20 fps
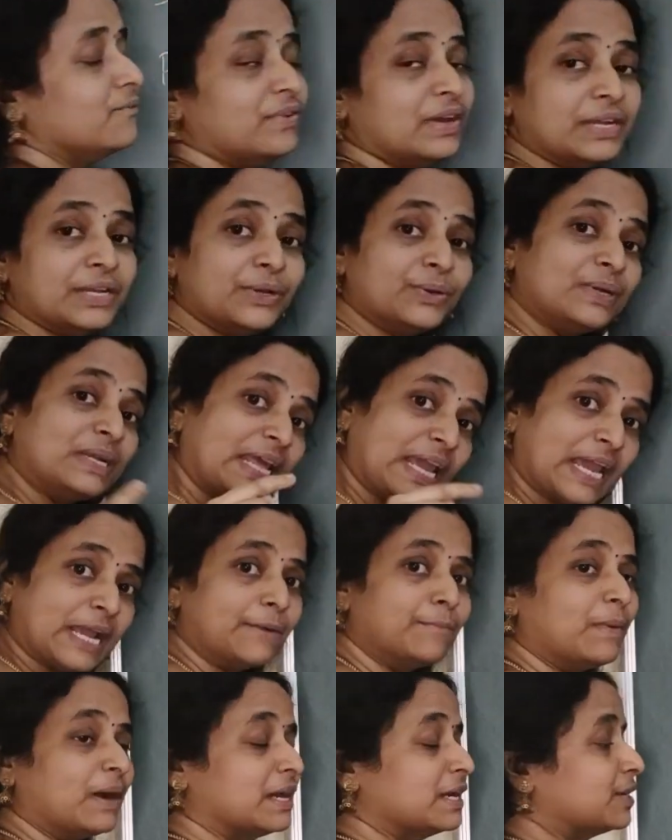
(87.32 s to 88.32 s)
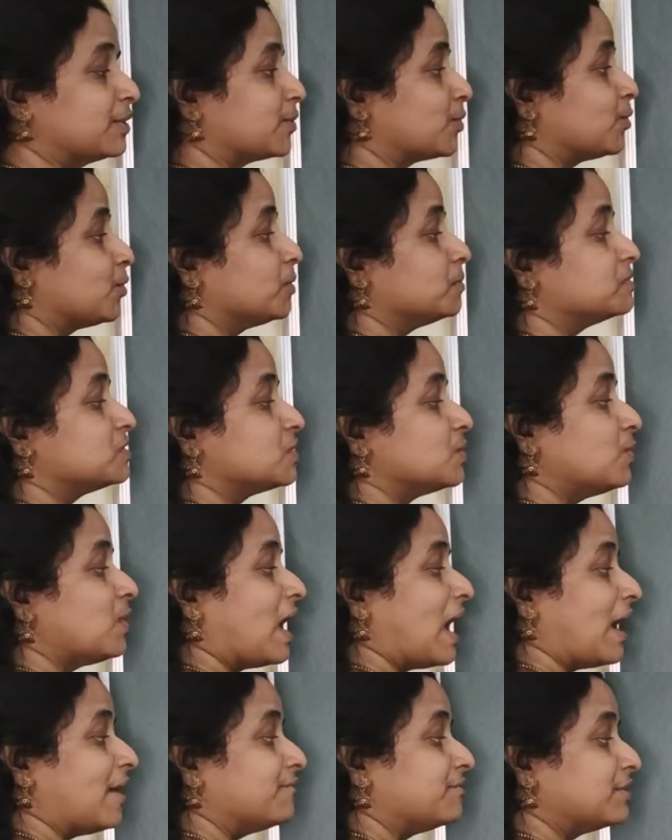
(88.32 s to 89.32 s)
When you take microbes, you
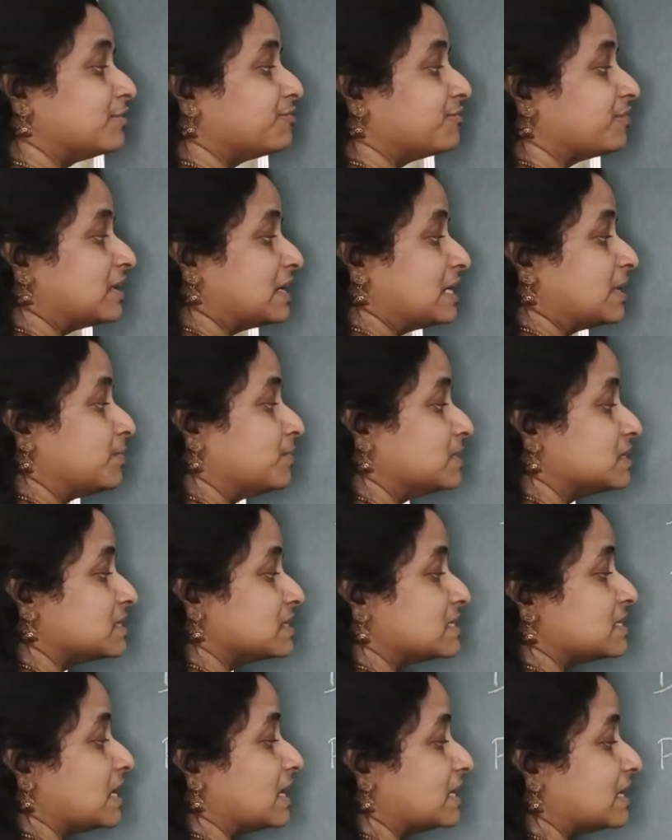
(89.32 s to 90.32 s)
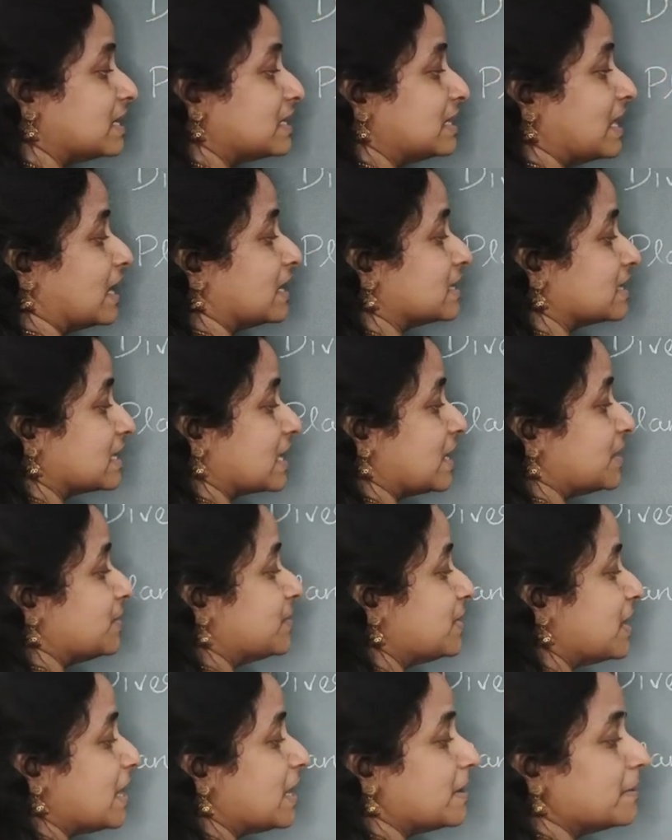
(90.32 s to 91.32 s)
have different divisions under that. Can
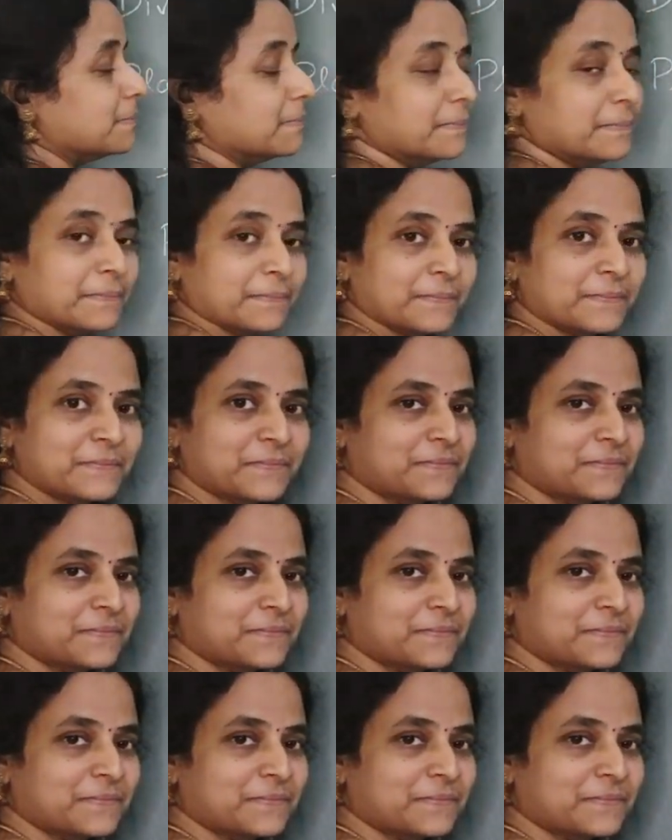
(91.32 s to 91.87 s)
you name?